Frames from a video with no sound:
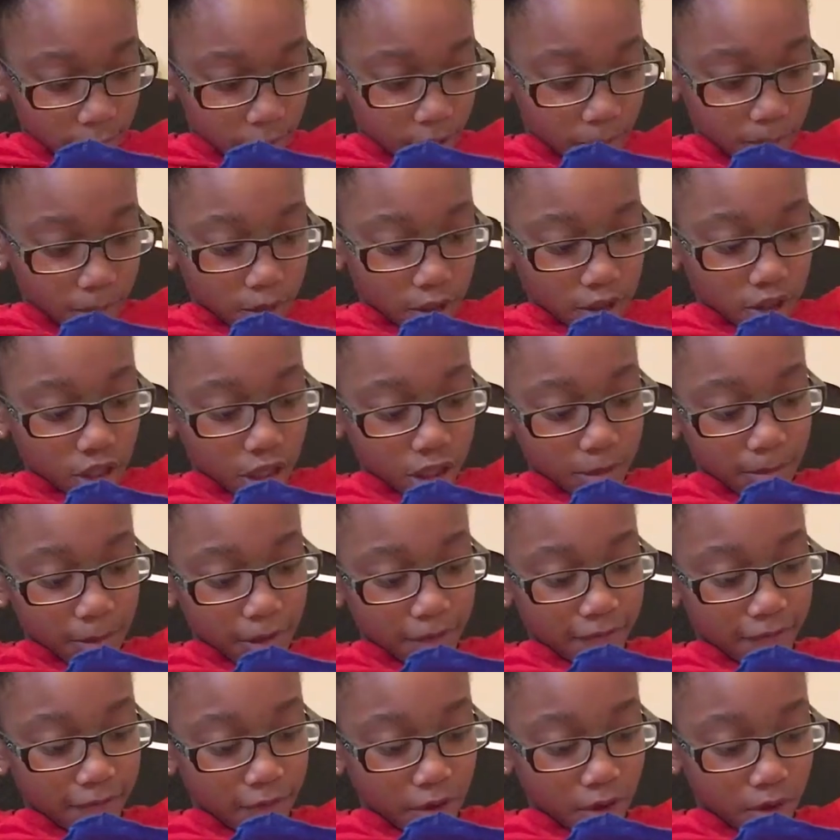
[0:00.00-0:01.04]
Then I'm gonna check my
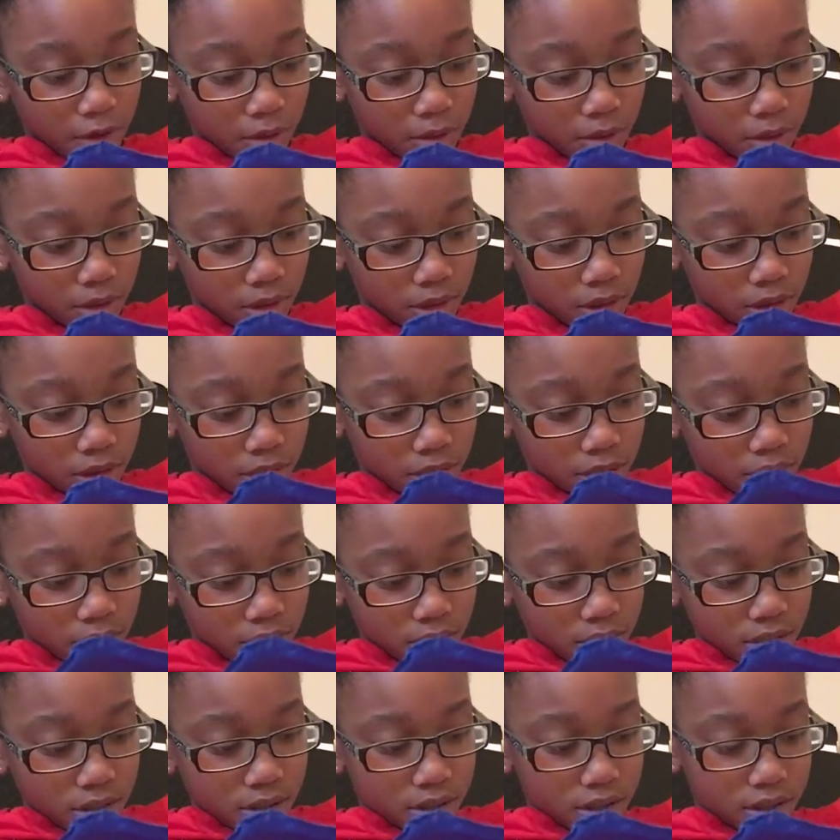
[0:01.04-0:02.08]
phone
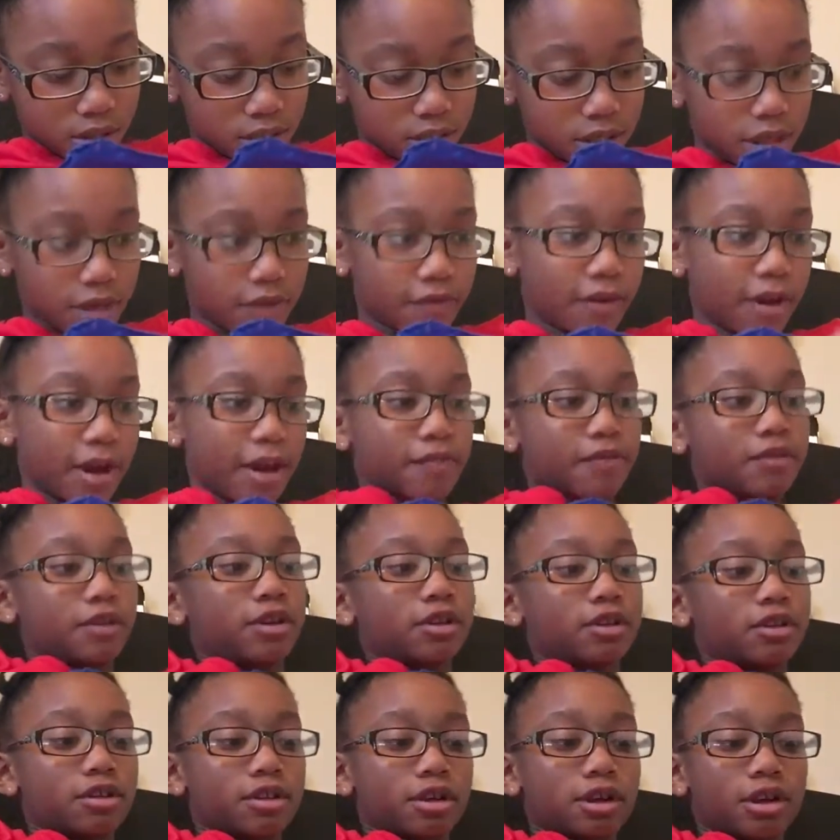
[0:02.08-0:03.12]
to see if I have
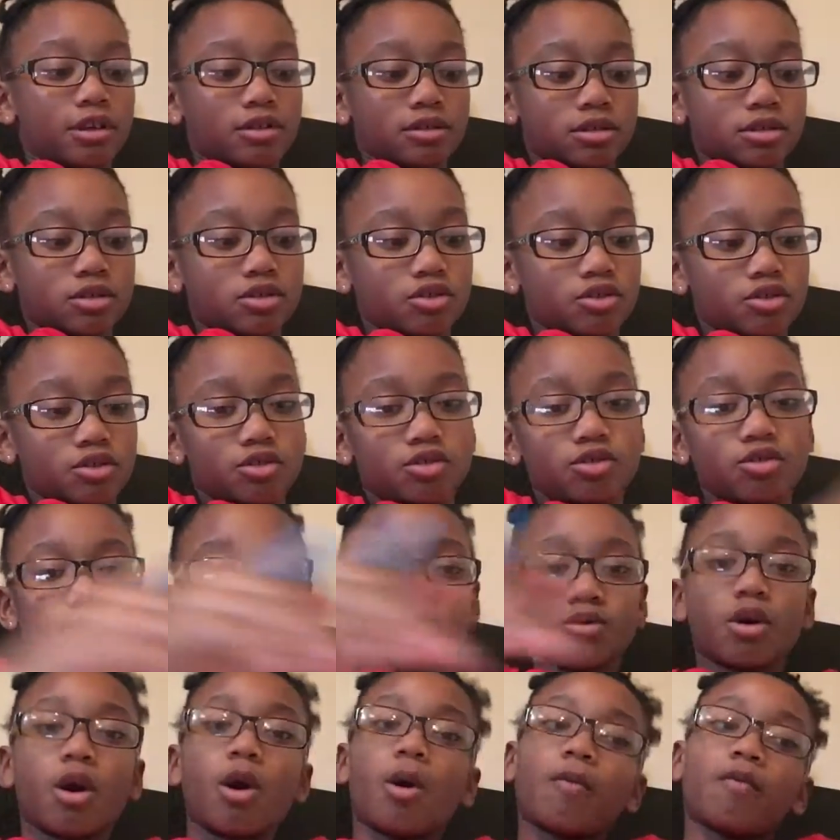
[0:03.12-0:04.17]
anything else to do.
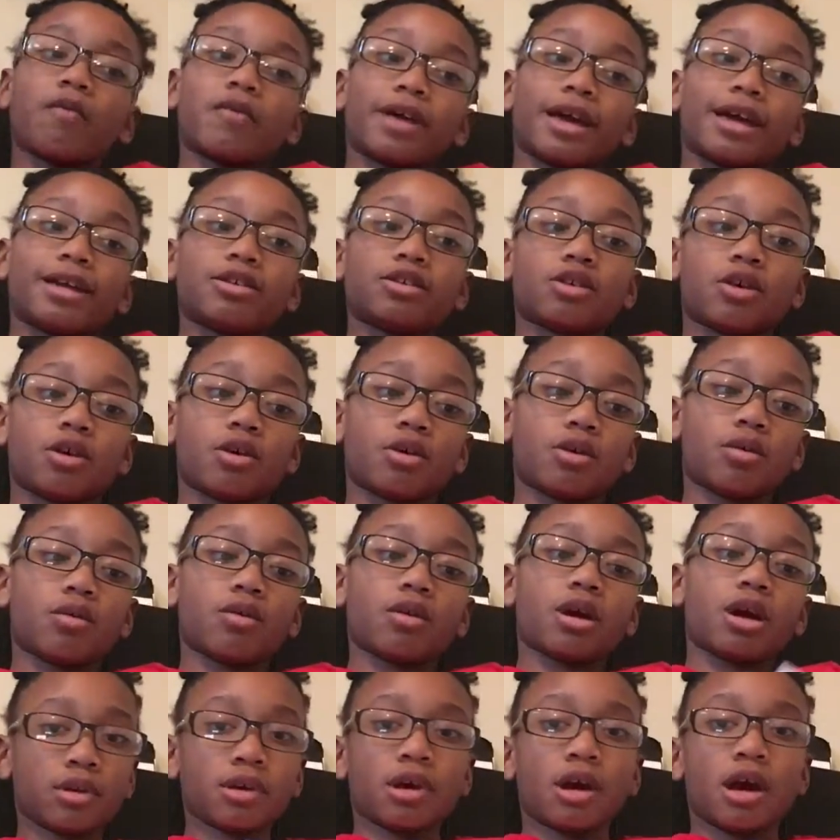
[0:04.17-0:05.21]
Hopefully I don't.
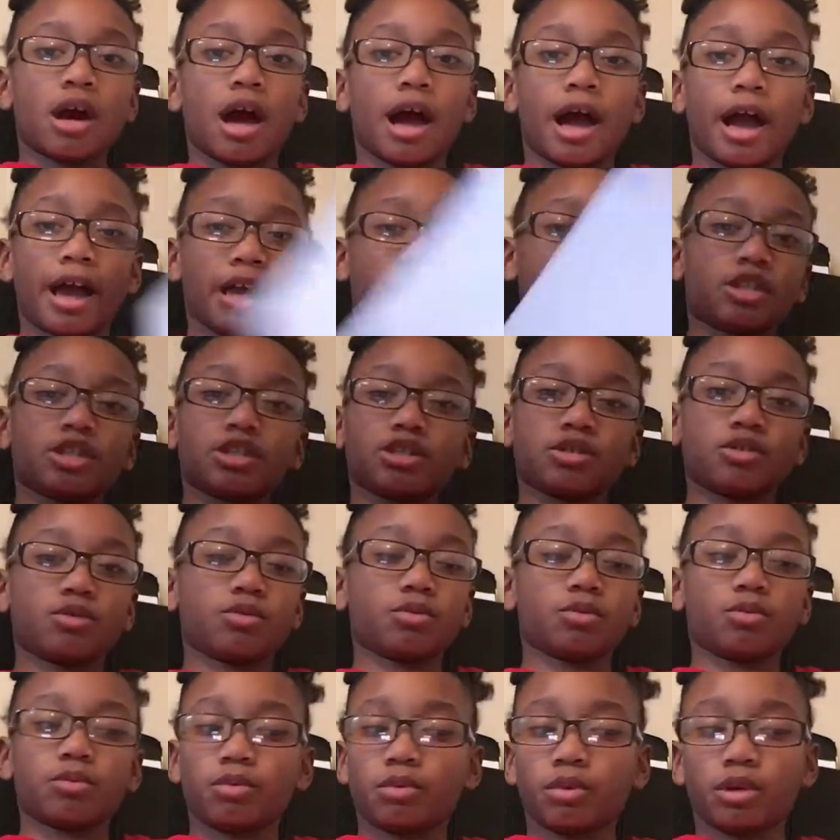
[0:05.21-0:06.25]
I just
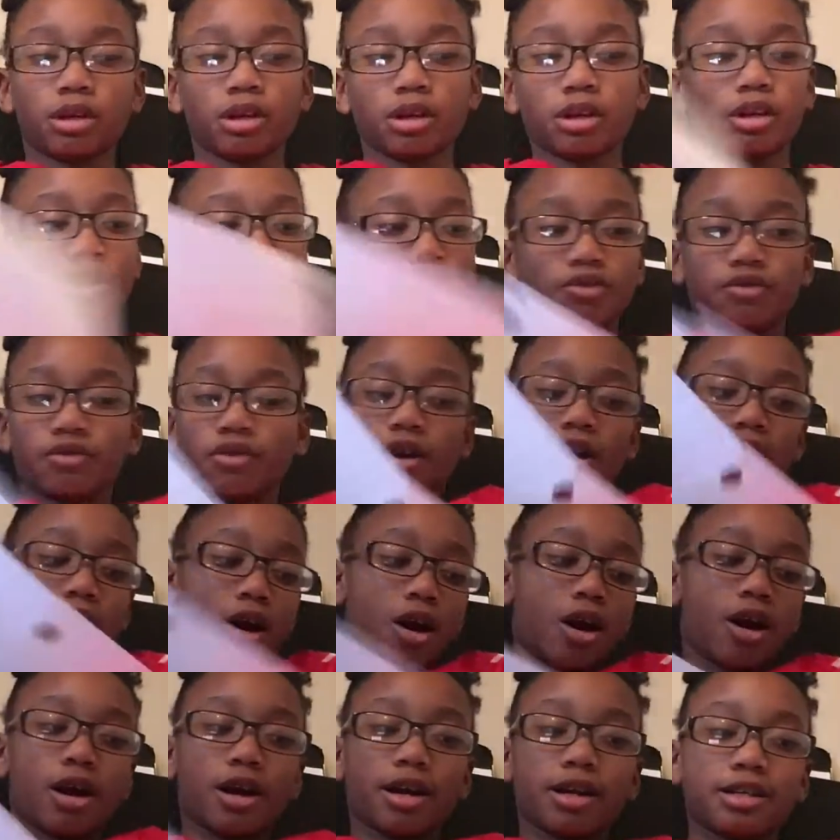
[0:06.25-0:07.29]
wanna
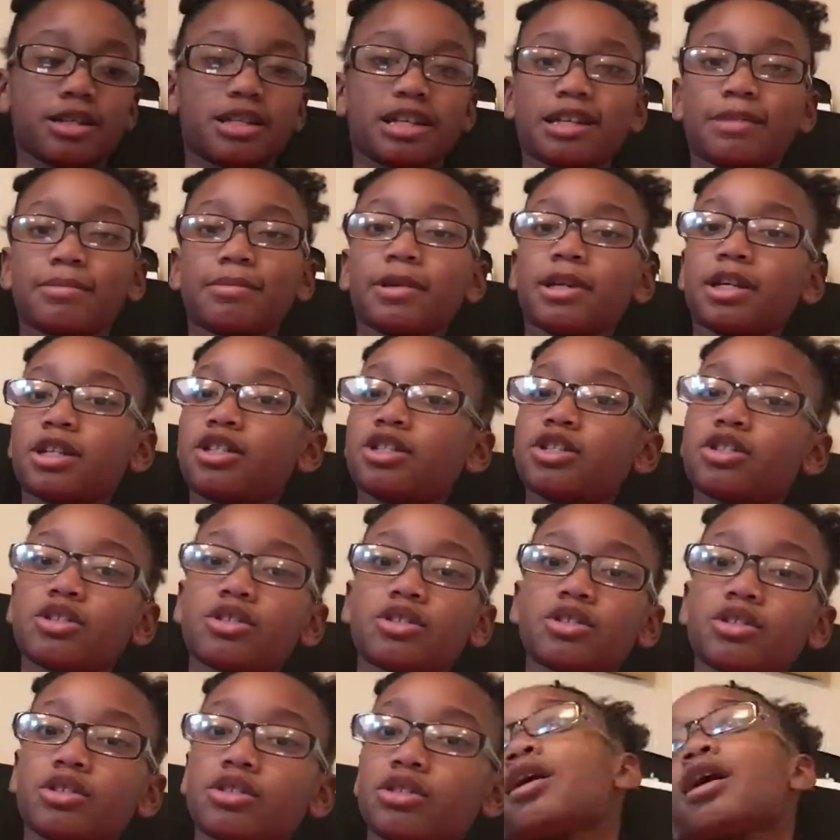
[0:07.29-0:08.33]
draw and take pictures.
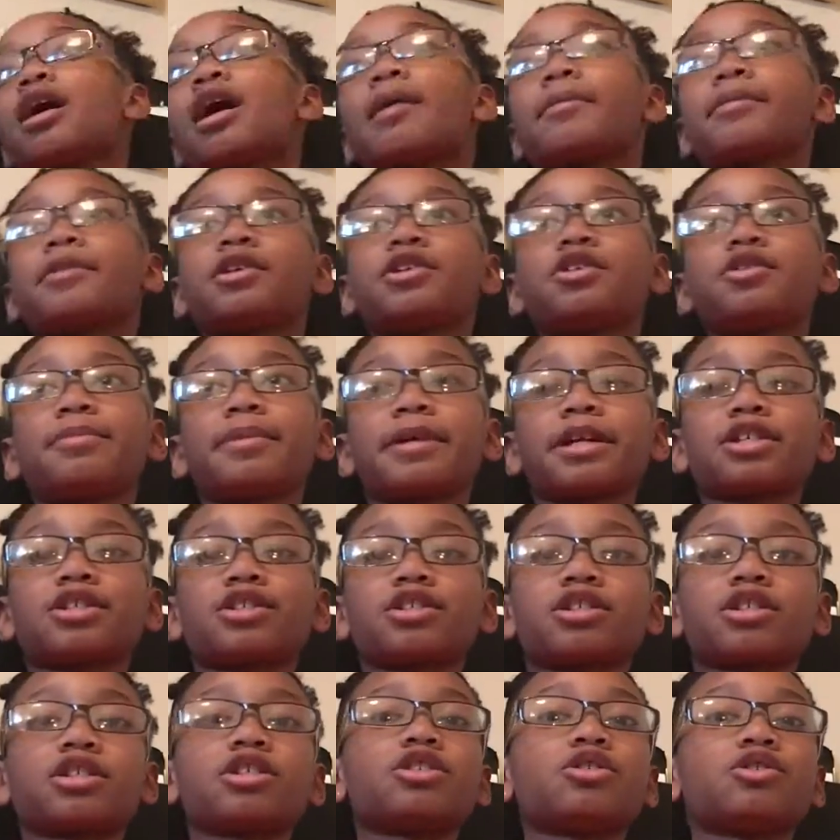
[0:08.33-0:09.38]
I'm gonna do
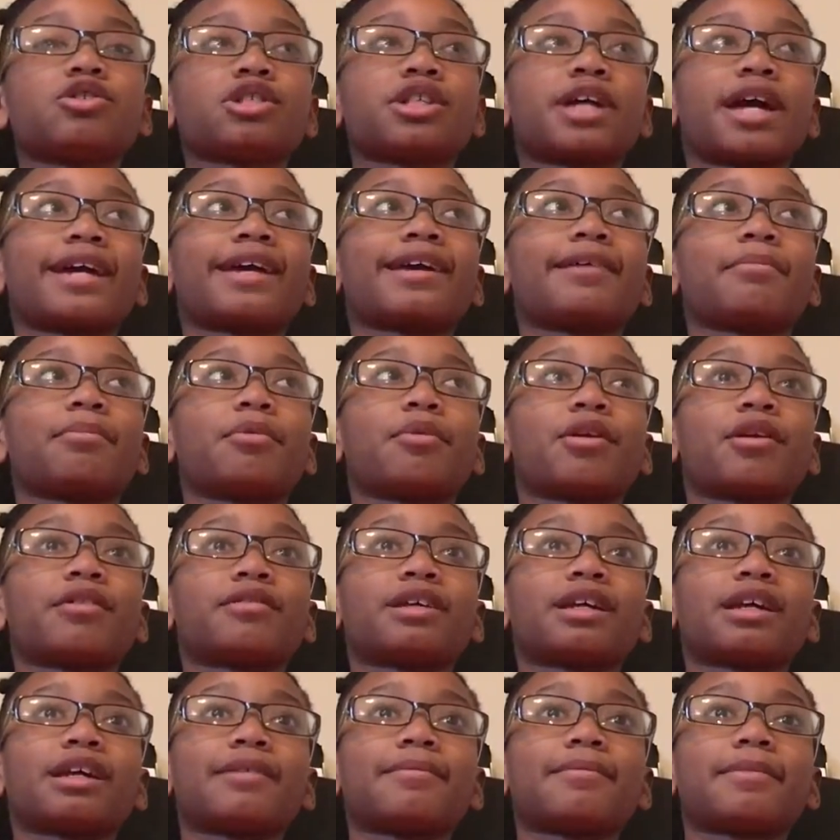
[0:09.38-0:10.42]
pictures because usually I get bored of
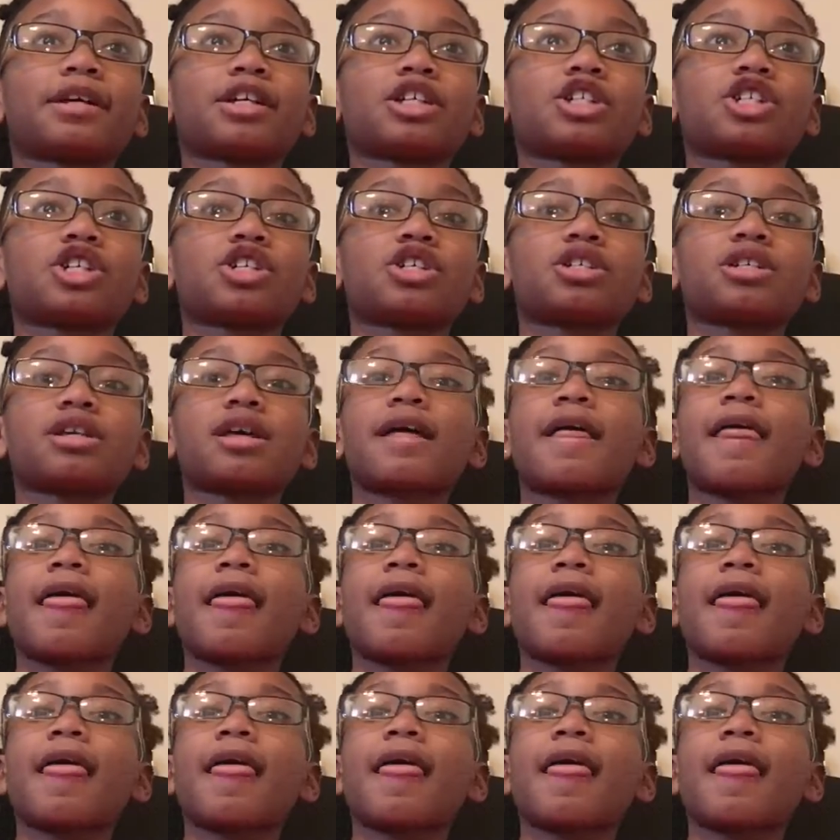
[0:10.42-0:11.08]
taking pictures.